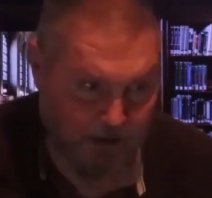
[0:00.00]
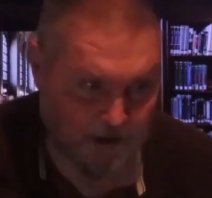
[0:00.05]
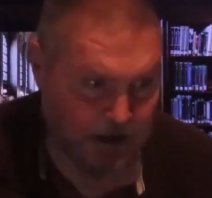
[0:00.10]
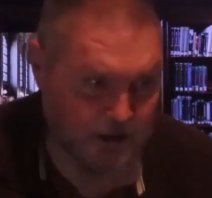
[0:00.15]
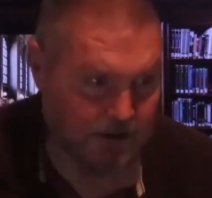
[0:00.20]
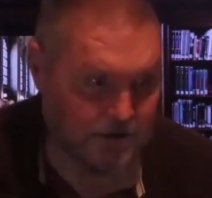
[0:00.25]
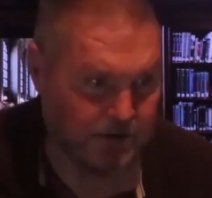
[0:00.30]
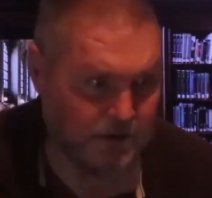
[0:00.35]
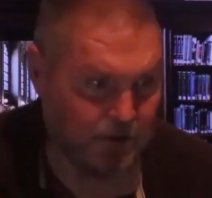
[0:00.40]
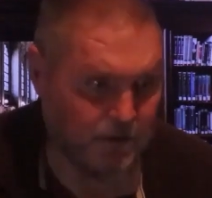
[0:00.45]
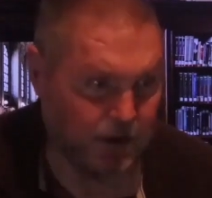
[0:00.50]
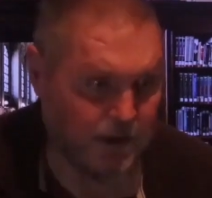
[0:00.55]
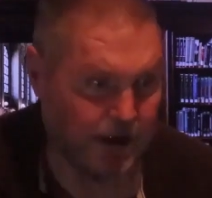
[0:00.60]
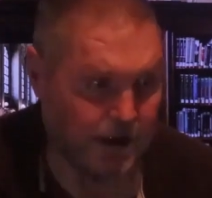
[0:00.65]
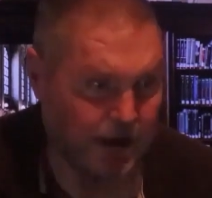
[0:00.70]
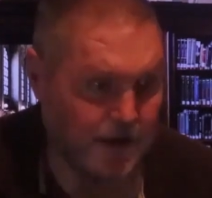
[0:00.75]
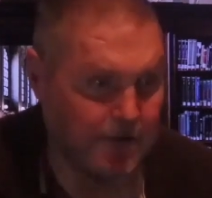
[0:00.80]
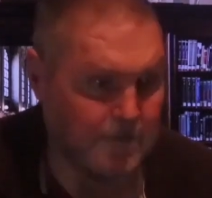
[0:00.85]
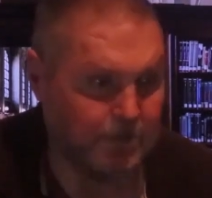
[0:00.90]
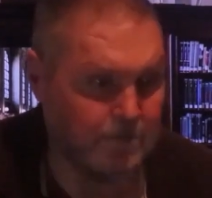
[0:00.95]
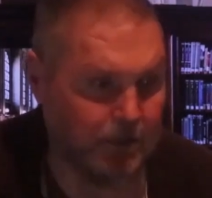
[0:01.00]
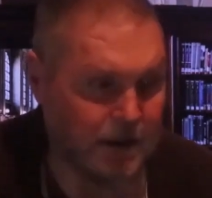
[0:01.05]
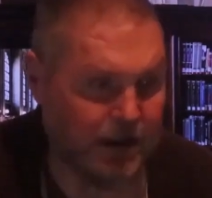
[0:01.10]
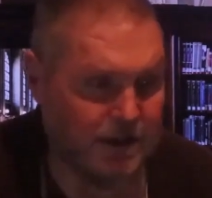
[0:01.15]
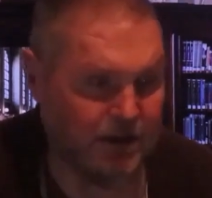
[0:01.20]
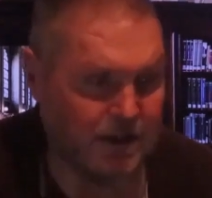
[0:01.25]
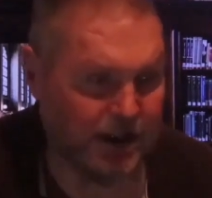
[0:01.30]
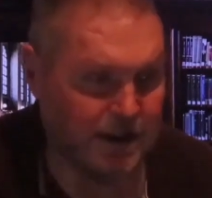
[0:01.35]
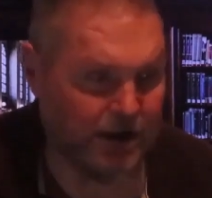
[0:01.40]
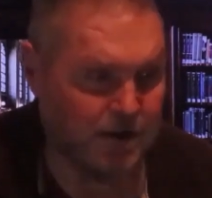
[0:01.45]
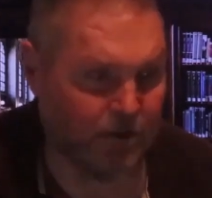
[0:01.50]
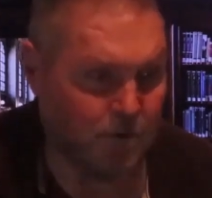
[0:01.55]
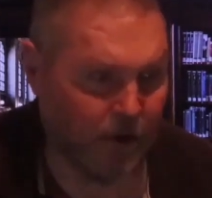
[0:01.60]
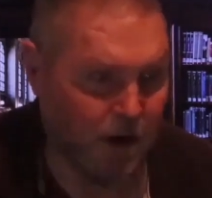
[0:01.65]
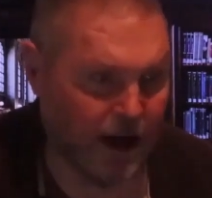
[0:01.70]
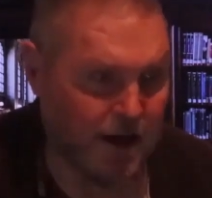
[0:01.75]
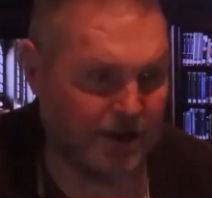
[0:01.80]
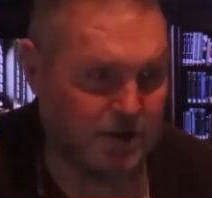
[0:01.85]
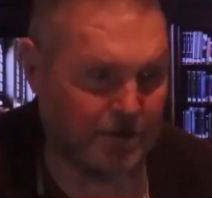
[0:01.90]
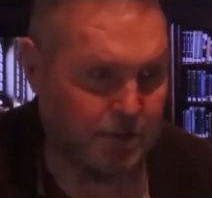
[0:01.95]
he's already on his way, means
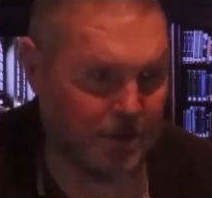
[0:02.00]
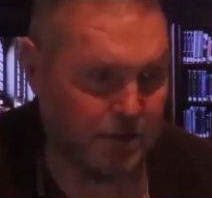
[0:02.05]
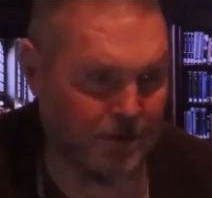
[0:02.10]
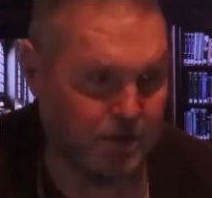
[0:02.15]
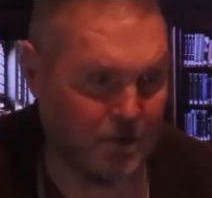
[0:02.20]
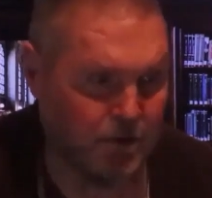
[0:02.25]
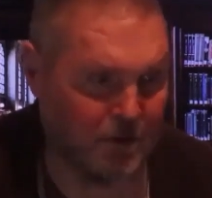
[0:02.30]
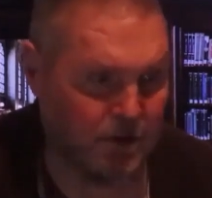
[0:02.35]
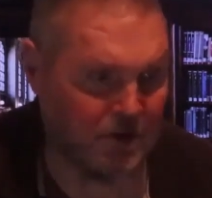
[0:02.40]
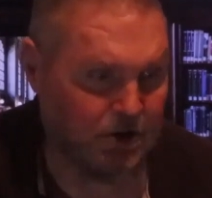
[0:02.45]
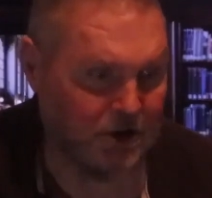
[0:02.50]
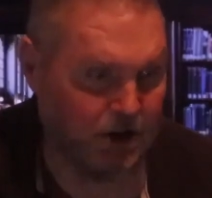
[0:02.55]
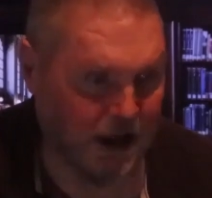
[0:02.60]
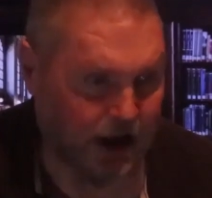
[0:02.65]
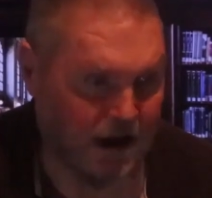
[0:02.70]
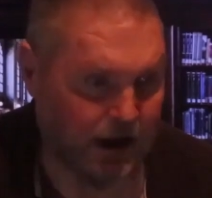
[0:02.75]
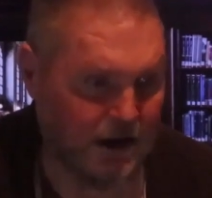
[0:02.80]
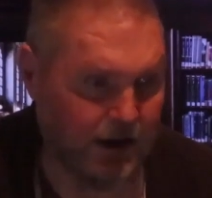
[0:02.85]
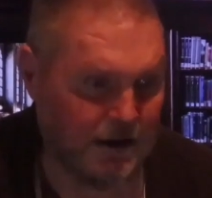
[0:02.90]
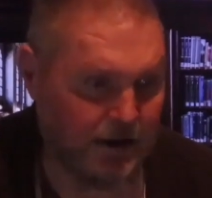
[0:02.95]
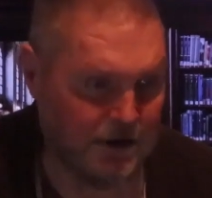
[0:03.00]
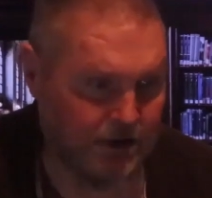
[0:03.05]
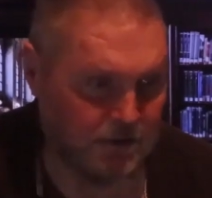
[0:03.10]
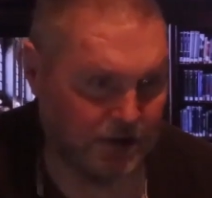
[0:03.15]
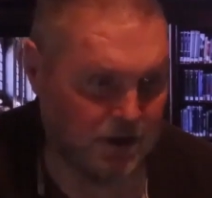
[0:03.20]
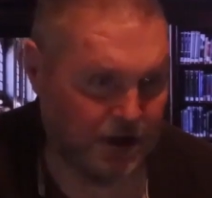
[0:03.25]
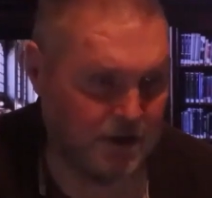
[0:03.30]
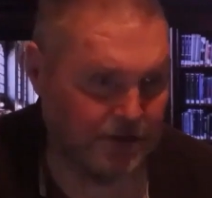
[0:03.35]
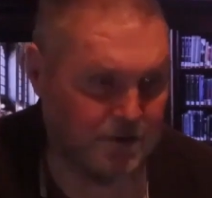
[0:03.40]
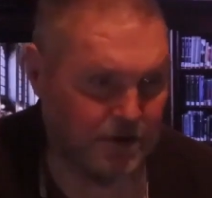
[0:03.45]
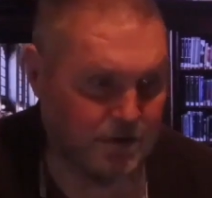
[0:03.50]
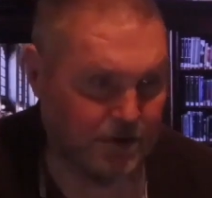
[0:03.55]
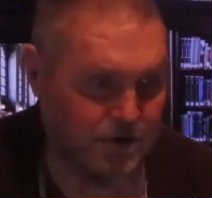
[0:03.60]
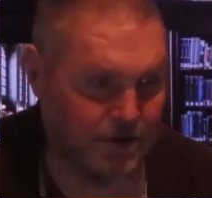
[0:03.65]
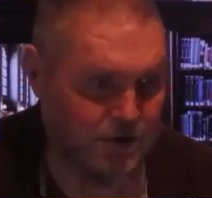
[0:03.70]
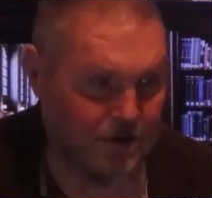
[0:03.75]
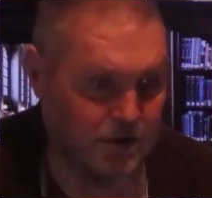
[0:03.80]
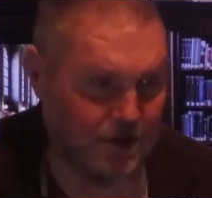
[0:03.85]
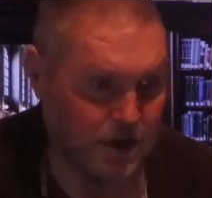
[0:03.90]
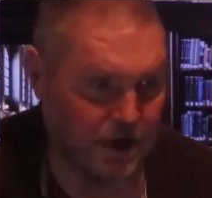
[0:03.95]
he arrives before God who
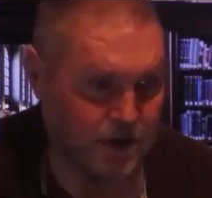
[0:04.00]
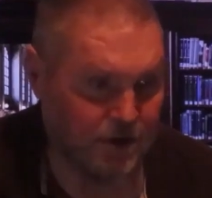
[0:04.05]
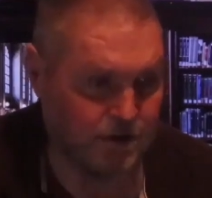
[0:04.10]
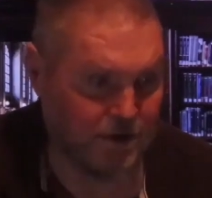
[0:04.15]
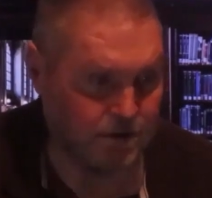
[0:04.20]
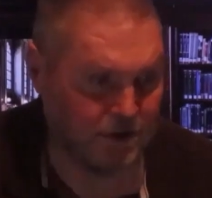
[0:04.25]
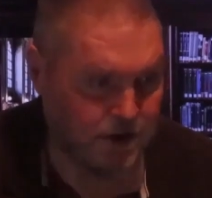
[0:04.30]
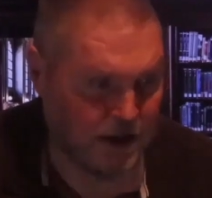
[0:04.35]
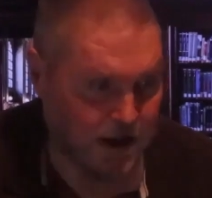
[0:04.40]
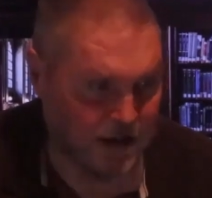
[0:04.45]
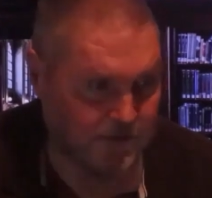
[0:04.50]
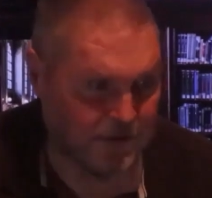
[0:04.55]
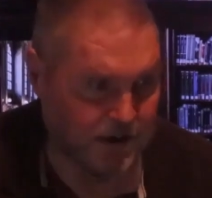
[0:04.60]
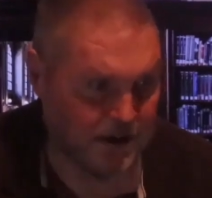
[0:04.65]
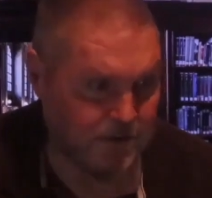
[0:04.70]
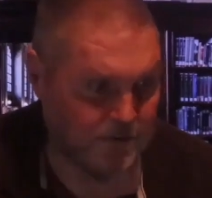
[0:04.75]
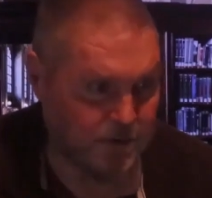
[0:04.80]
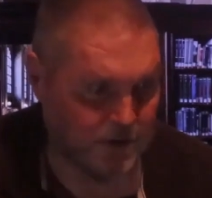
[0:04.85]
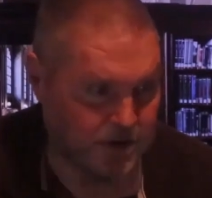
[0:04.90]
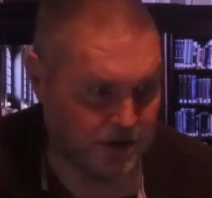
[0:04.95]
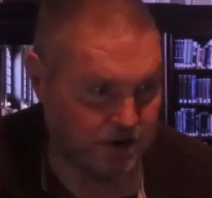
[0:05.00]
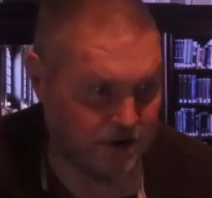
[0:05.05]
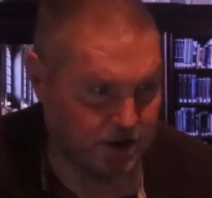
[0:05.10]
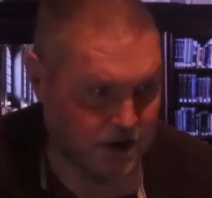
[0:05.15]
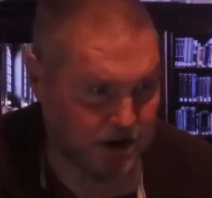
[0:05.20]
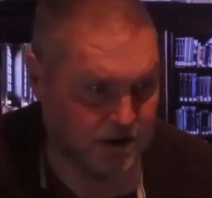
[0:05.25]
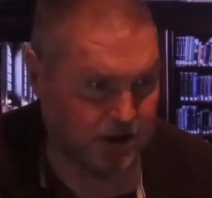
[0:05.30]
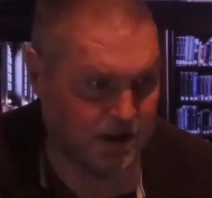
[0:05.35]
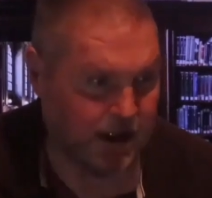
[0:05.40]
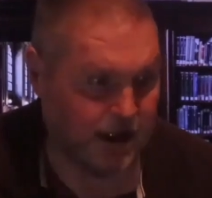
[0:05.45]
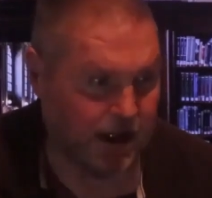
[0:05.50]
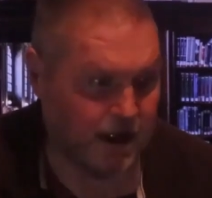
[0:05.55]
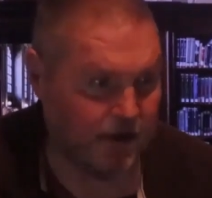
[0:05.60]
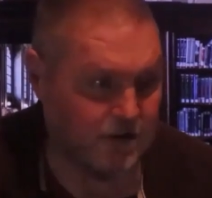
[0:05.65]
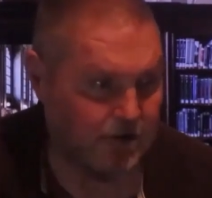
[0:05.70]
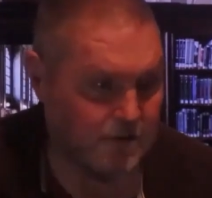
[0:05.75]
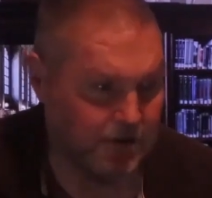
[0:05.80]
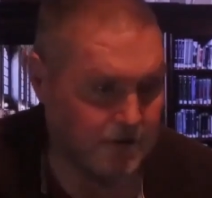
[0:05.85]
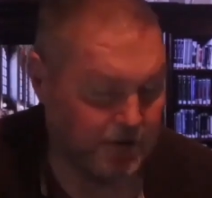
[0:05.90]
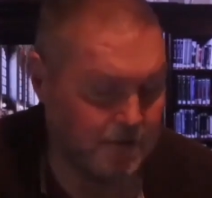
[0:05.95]
comes to covenant with a
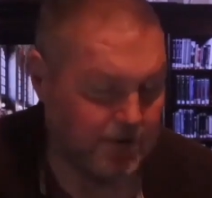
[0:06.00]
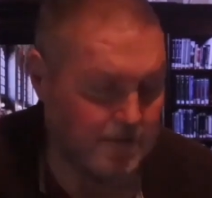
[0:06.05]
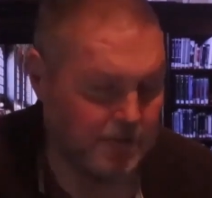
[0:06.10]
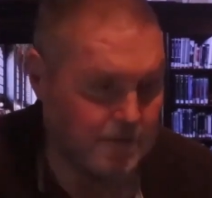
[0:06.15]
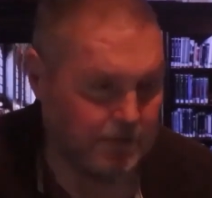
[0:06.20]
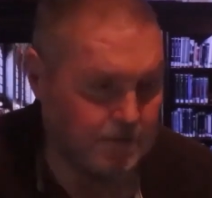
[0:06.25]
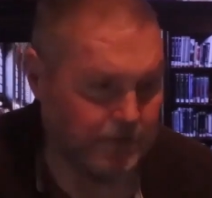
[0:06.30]
Gentile,